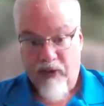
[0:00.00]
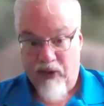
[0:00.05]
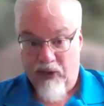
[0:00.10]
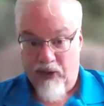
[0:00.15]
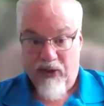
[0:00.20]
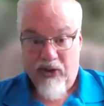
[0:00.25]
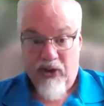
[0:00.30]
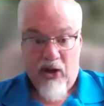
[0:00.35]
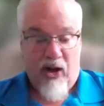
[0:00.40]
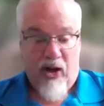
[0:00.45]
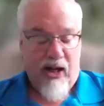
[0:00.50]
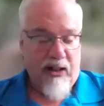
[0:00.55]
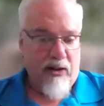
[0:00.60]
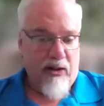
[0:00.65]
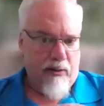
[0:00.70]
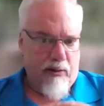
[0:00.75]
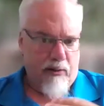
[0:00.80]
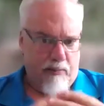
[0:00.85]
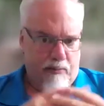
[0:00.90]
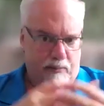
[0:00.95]
if
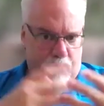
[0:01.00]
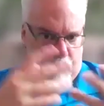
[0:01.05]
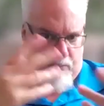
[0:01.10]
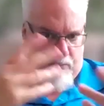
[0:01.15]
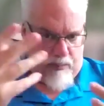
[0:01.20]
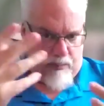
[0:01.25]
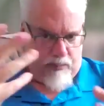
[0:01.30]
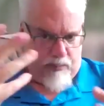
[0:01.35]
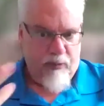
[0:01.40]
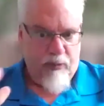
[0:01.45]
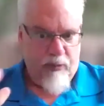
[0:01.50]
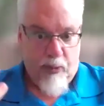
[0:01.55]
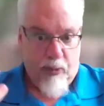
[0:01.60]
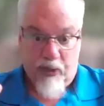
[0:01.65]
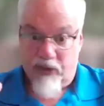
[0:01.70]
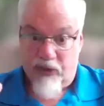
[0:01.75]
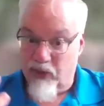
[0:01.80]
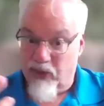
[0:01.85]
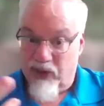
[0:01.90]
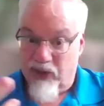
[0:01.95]
you're
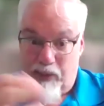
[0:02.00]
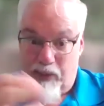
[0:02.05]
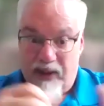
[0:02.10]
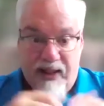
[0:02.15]
pursuing the